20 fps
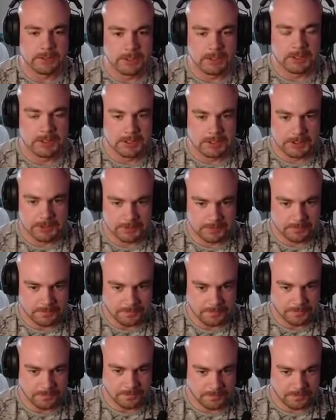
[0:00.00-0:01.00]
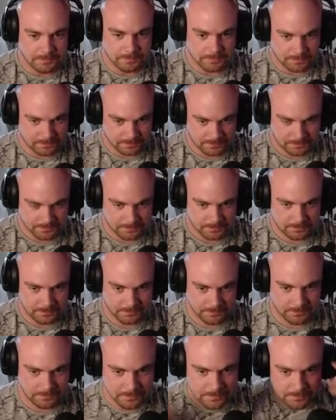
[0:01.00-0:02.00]

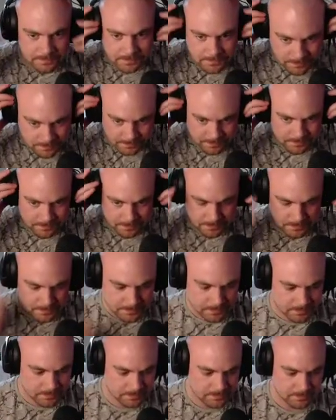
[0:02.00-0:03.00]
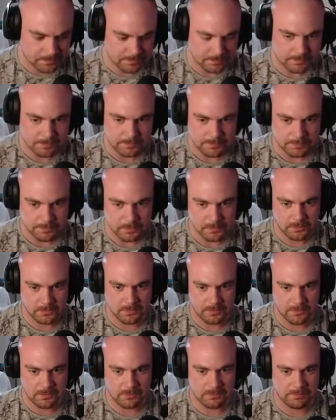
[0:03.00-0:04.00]

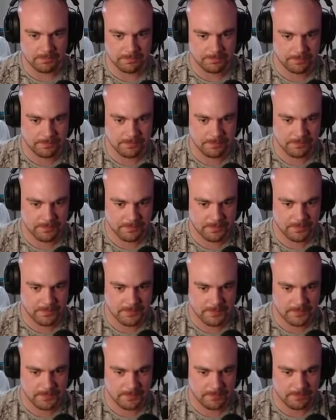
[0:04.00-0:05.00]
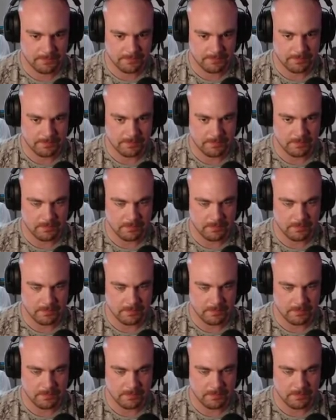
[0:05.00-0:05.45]
No one is speaking in this clip.